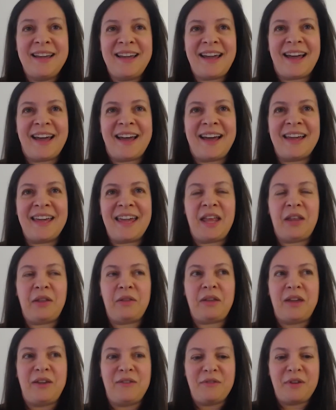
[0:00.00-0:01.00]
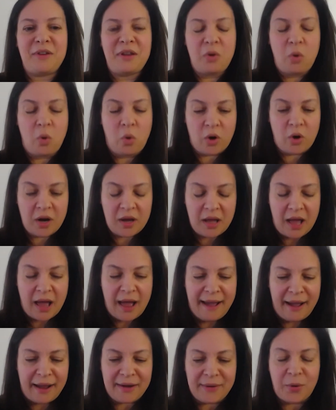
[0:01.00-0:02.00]
And even
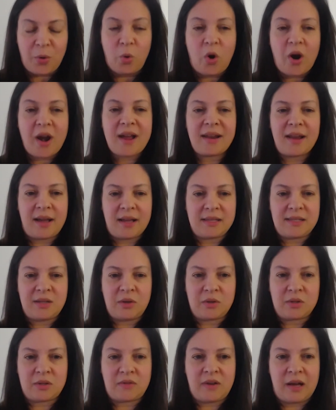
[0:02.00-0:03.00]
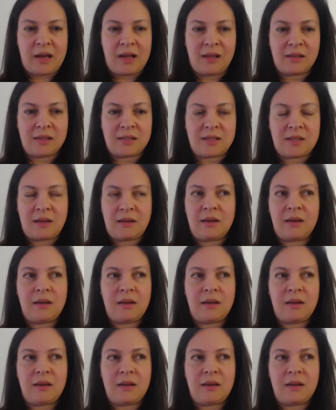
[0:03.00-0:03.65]
how to organize those files.